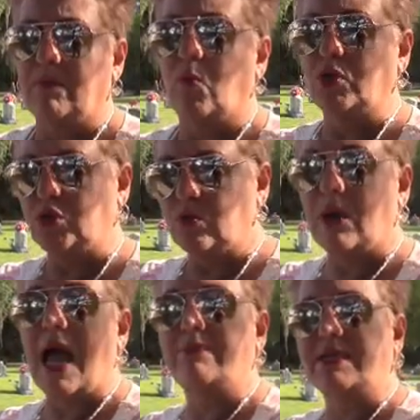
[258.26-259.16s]
which
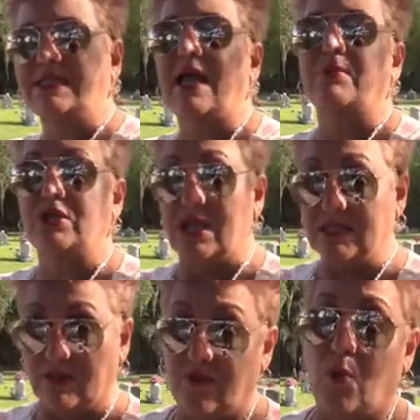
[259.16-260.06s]
had been established
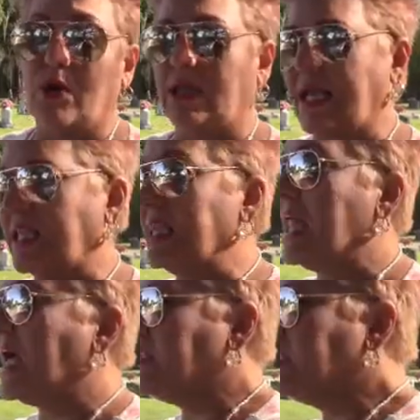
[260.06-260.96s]
as a fort like a lot of